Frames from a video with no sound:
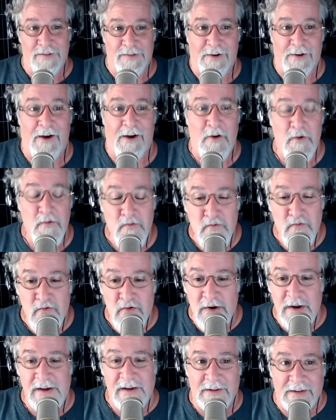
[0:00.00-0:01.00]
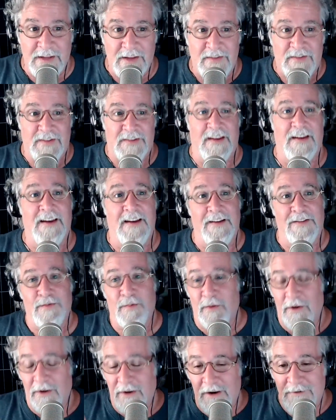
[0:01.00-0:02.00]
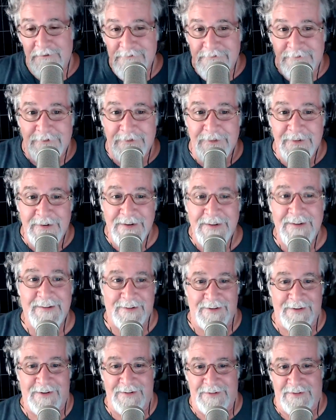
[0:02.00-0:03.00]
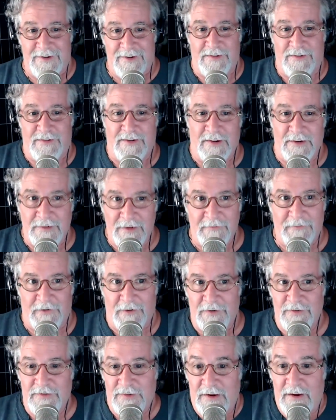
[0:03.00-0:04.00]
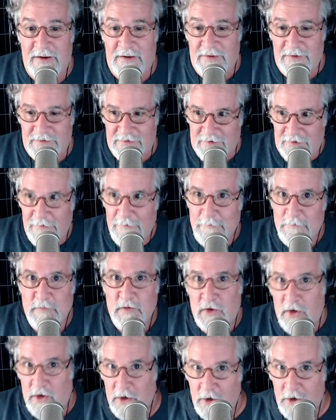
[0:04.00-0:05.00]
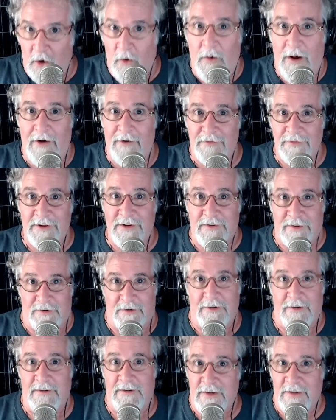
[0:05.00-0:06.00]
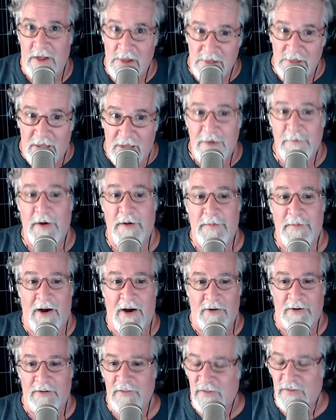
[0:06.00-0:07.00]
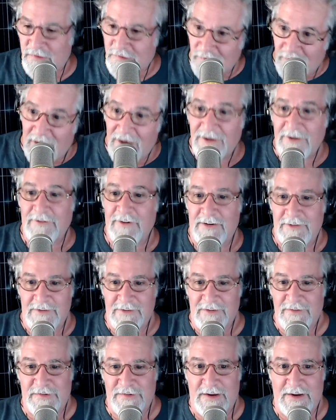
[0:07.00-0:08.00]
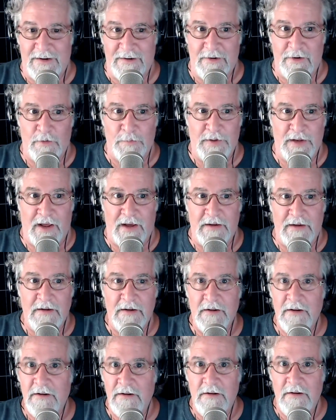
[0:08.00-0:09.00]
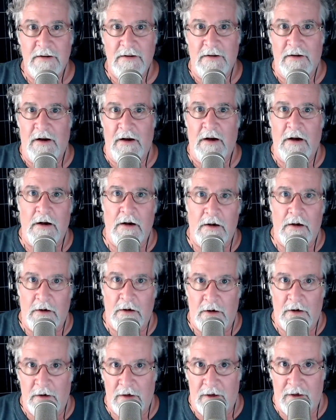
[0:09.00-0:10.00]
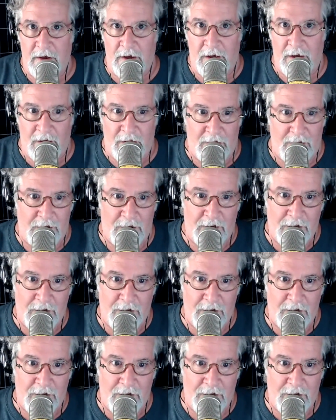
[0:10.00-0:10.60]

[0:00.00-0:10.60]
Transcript: car really sings, where it really just delivers, is go out in the dirt, climb a mountain, slide around in the sand, and you'll be like, oh yeah.